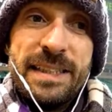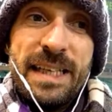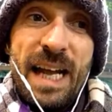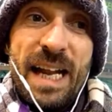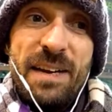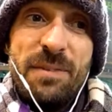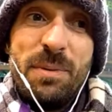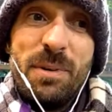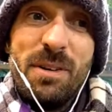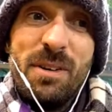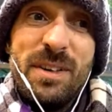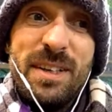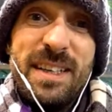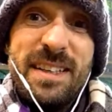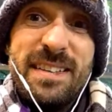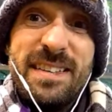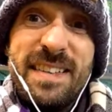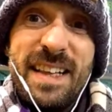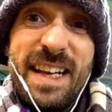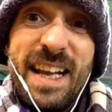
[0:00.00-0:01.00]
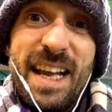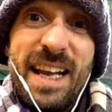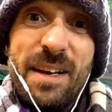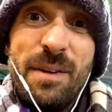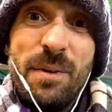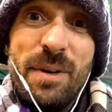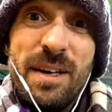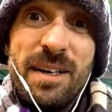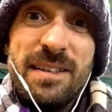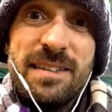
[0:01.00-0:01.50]
if we're honest, they're
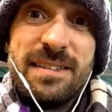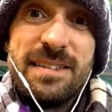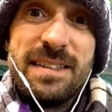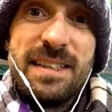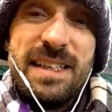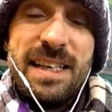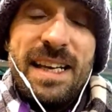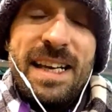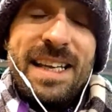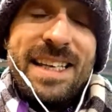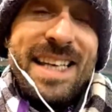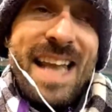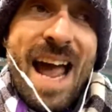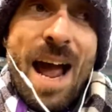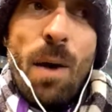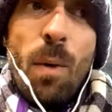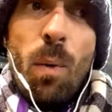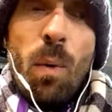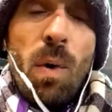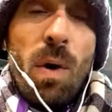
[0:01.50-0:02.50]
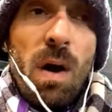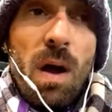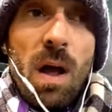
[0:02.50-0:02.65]
getting worse. Now,